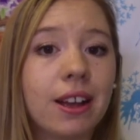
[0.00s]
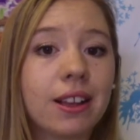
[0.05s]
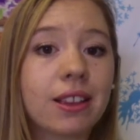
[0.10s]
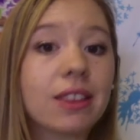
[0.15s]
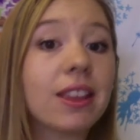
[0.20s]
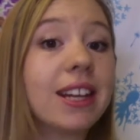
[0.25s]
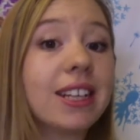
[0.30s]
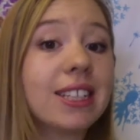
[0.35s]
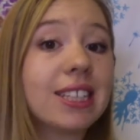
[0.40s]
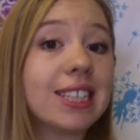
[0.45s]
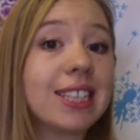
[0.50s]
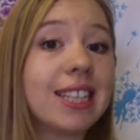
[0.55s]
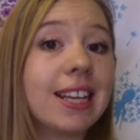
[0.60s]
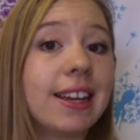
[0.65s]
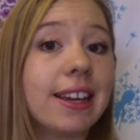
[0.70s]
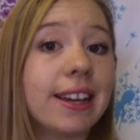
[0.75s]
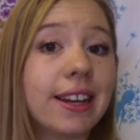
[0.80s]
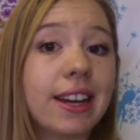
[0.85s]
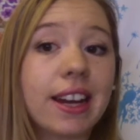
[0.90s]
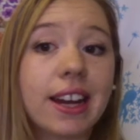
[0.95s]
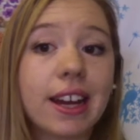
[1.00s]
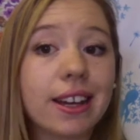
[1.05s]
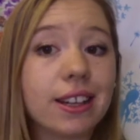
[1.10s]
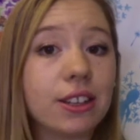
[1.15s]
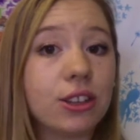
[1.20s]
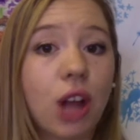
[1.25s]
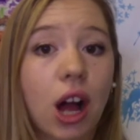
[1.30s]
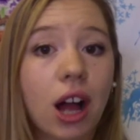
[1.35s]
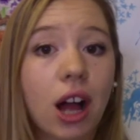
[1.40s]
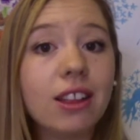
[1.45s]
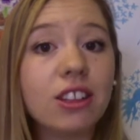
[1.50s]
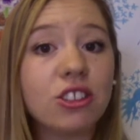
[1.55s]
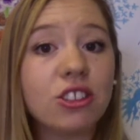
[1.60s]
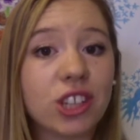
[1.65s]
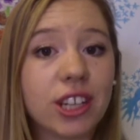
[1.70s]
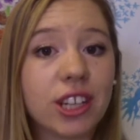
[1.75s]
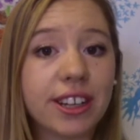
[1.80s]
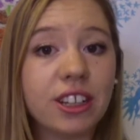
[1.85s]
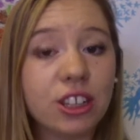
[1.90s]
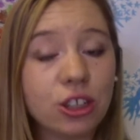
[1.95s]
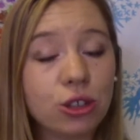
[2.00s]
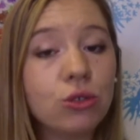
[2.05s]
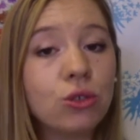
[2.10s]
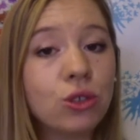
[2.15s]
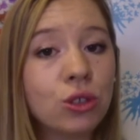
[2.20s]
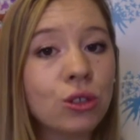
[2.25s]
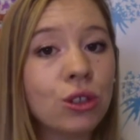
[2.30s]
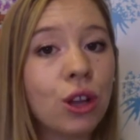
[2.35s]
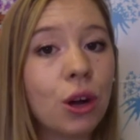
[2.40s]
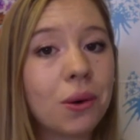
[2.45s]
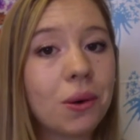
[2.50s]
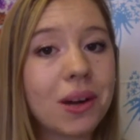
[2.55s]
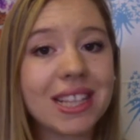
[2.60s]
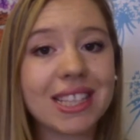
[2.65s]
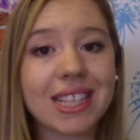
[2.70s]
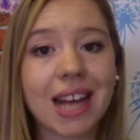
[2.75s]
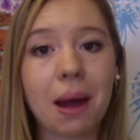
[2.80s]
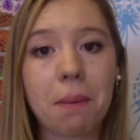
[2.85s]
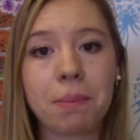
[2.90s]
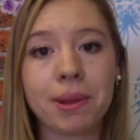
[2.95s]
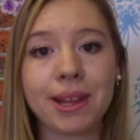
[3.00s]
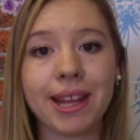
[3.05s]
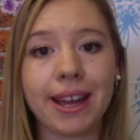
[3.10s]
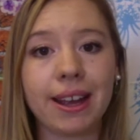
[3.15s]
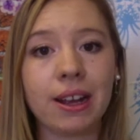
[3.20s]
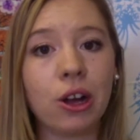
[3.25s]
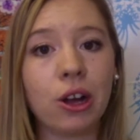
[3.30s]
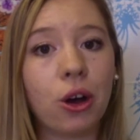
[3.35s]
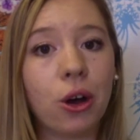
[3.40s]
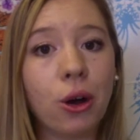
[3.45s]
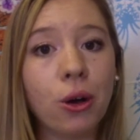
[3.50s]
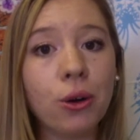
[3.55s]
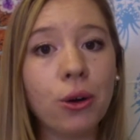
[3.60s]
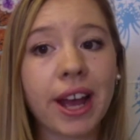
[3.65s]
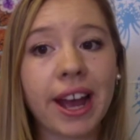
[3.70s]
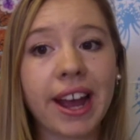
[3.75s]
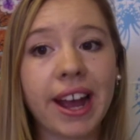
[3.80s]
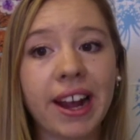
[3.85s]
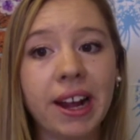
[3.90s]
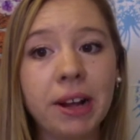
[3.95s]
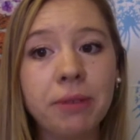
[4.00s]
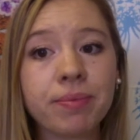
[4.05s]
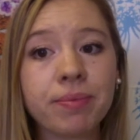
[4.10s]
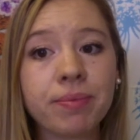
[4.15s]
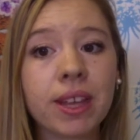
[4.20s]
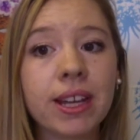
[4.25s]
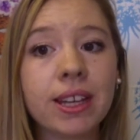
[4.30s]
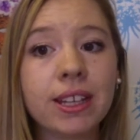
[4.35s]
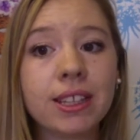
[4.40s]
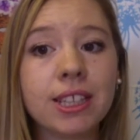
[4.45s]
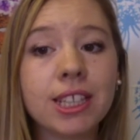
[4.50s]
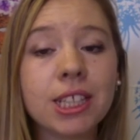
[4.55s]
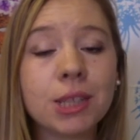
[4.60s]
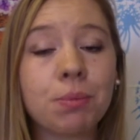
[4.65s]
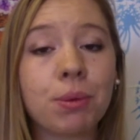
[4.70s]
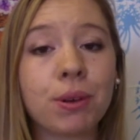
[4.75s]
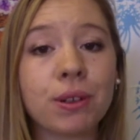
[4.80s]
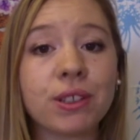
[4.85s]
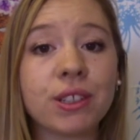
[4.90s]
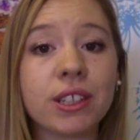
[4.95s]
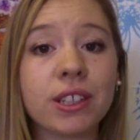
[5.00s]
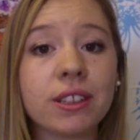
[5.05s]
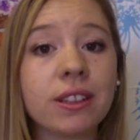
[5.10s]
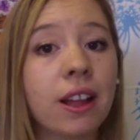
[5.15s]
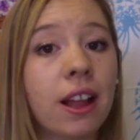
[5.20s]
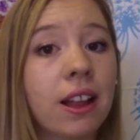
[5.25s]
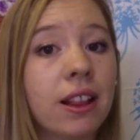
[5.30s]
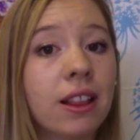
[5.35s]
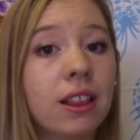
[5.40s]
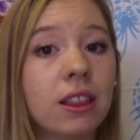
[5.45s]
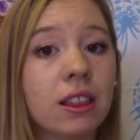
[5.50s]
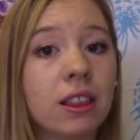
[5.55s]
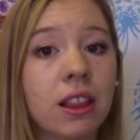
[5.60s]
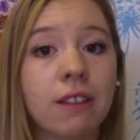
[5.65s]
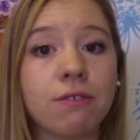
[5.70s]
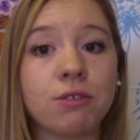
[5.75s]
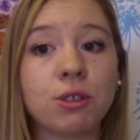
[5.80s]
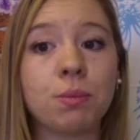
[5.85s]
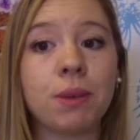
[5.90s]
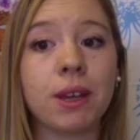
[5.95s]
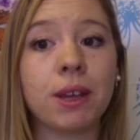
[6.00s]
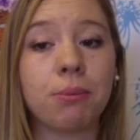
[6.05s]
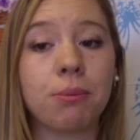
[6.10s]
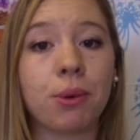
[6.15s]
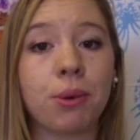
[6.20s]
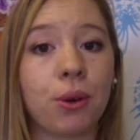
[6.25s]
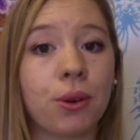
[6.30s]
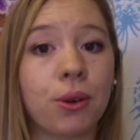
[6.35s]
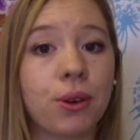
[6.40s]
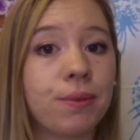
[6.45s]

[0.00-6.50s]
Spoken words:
Like, see it, acknowledge it. You do know what's happening. Okay, this person loves being broke.